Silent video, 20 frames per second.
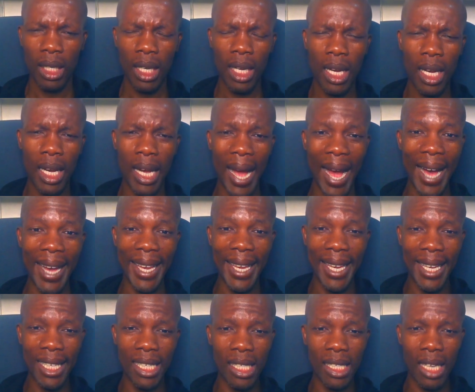uh, I
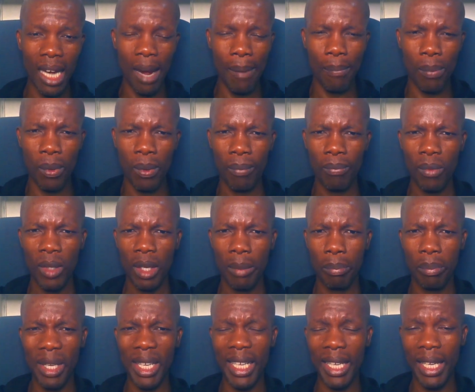ended up
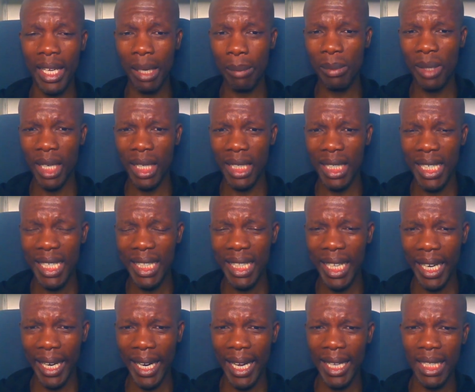being captured in
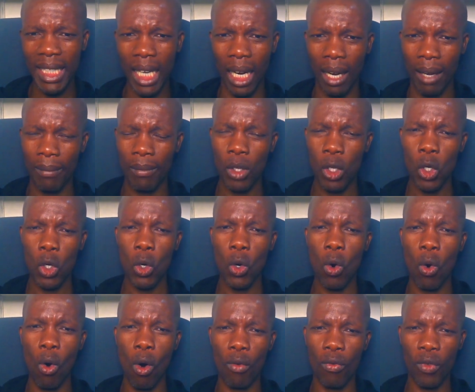the radar
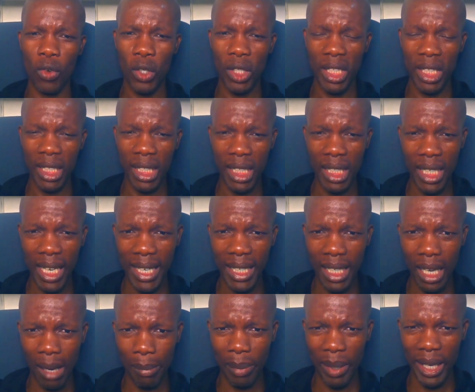of the
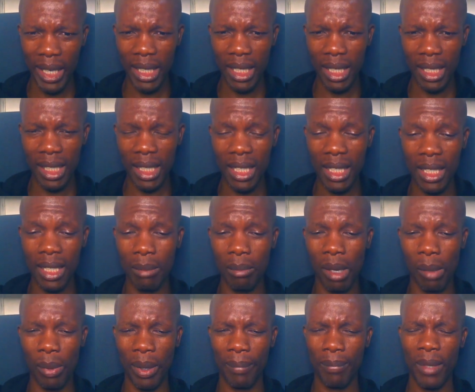state apparatus in
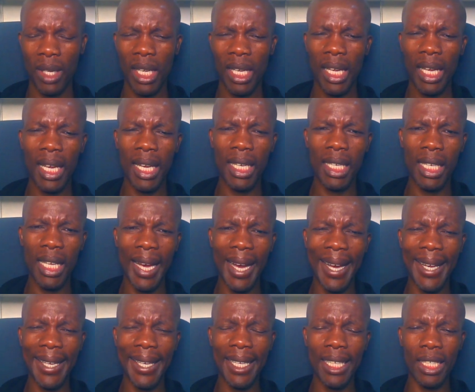Zimbabwe, and
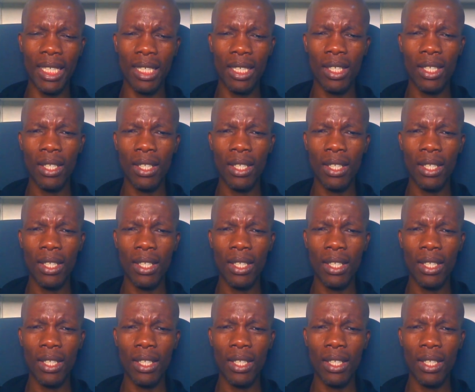I had